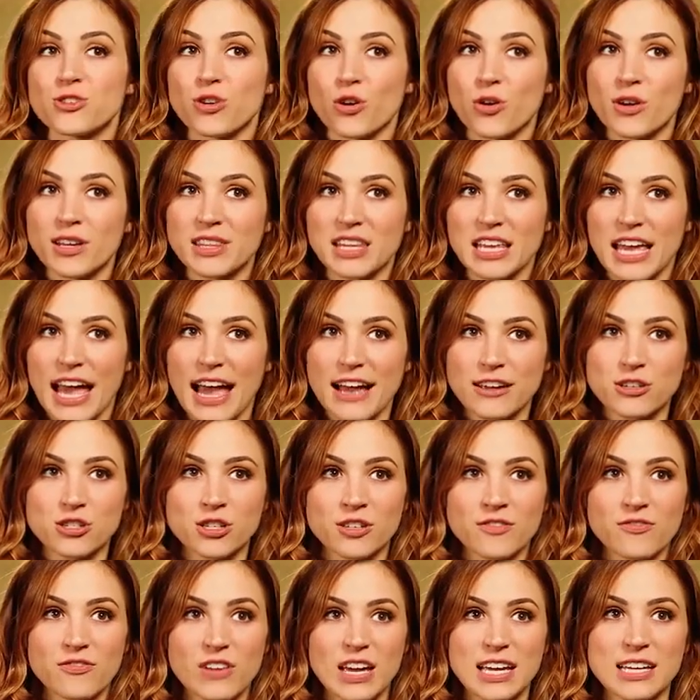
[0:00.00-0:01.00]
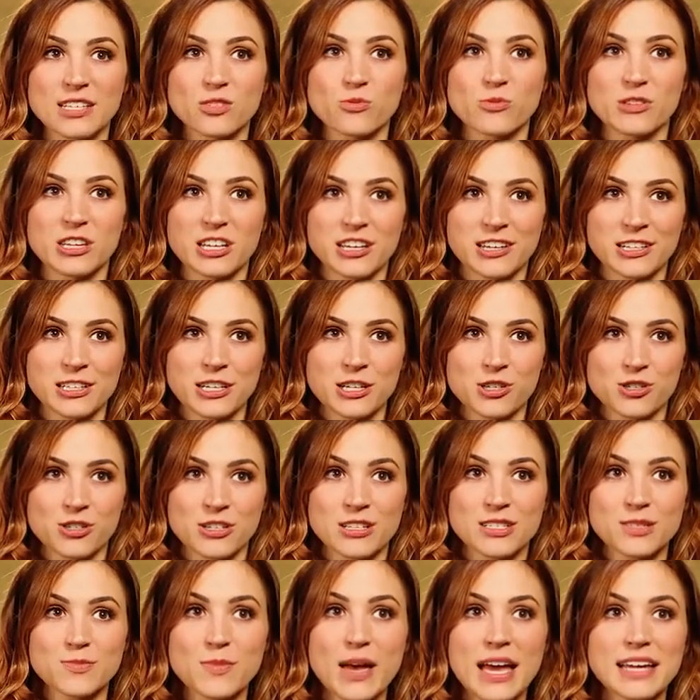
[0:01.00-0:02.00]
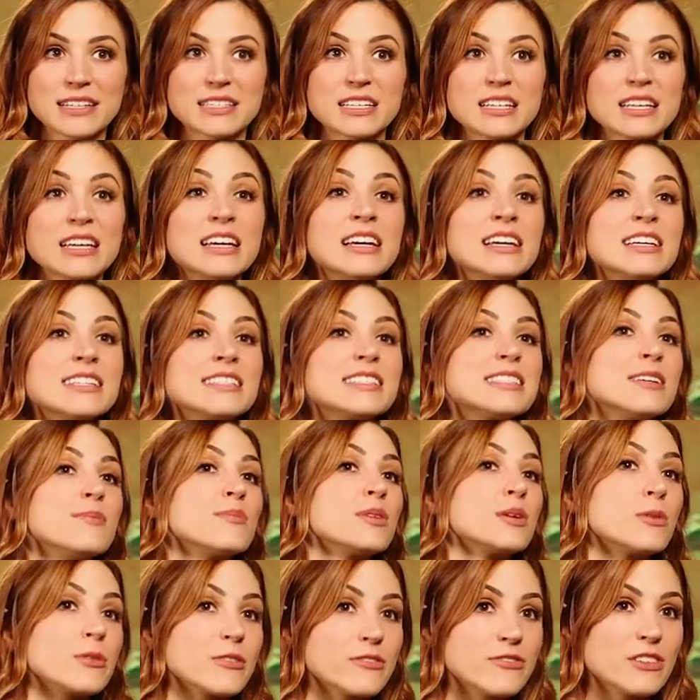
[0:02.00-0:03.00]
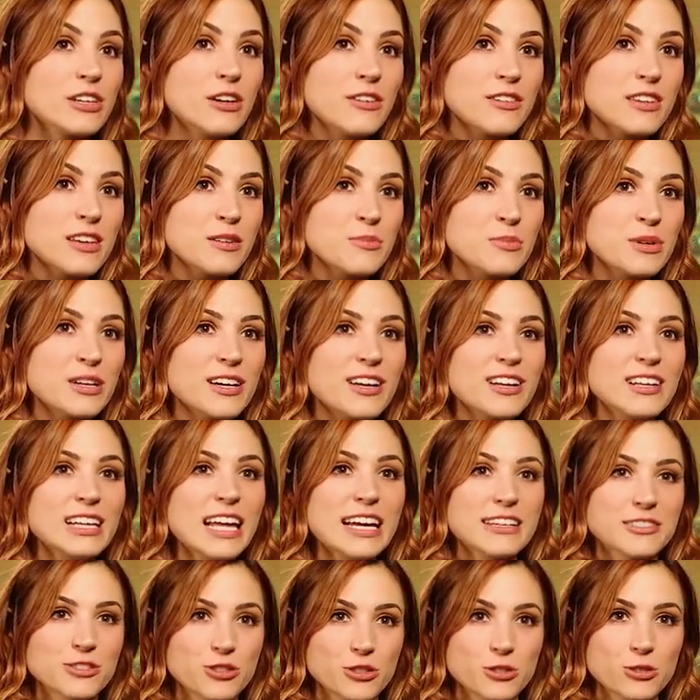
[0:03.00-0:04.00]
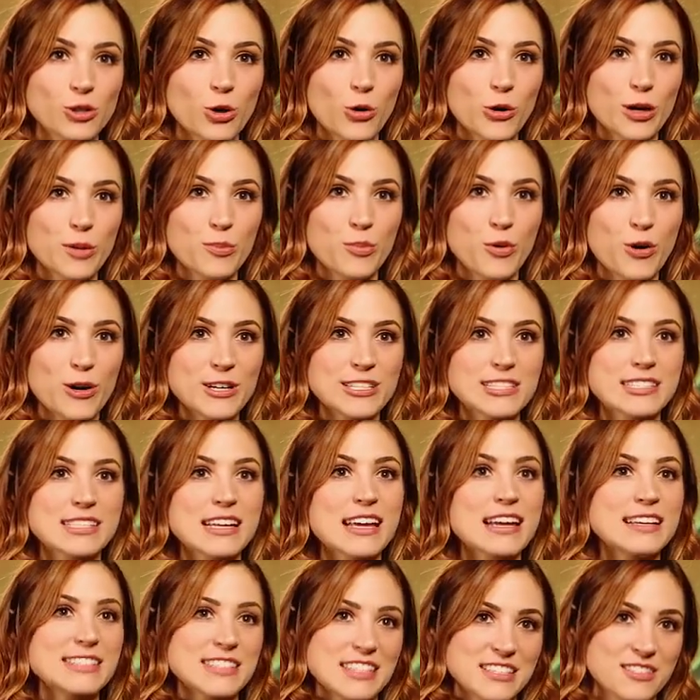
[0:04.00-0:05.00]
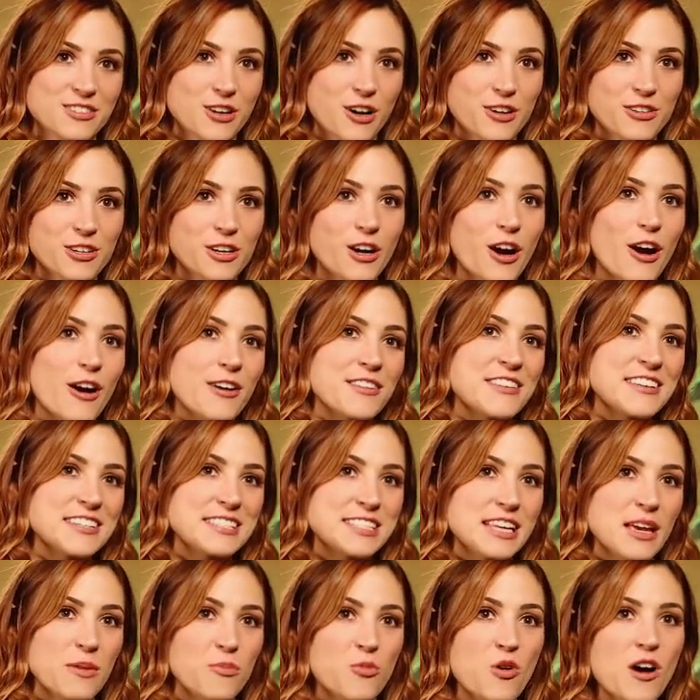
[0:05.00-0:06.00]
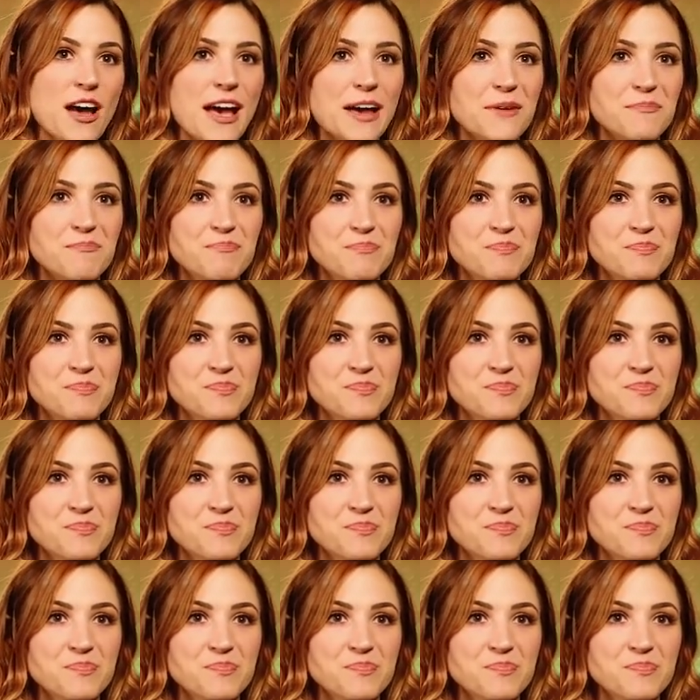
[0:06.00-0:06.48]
during the action phase when the condition is met. Simply reveal them, collect your glory points, and discard the card in the same way.